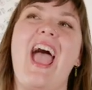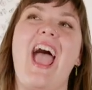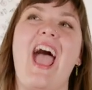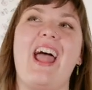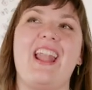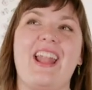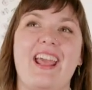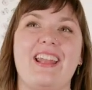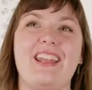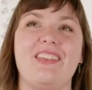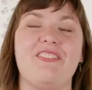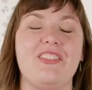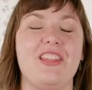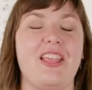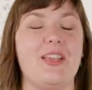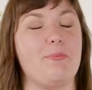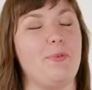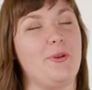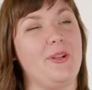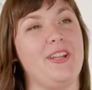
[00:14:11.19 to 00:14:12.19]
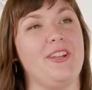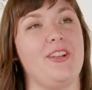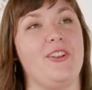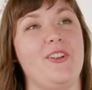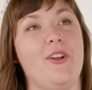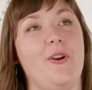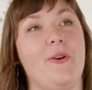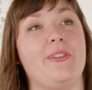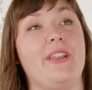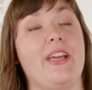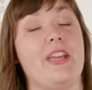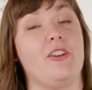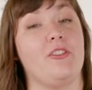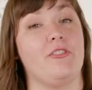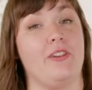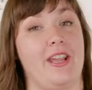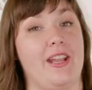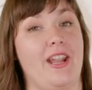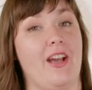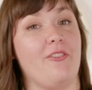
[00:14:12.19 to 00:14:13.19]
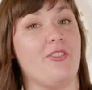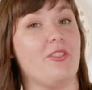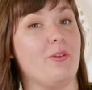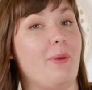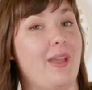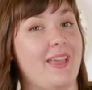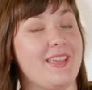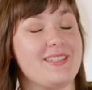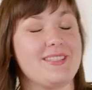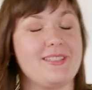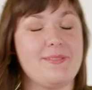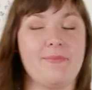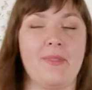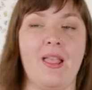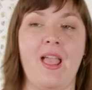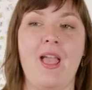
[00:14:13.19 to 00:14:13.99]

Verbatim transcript: And I'd even like put in a note like grade out the waist.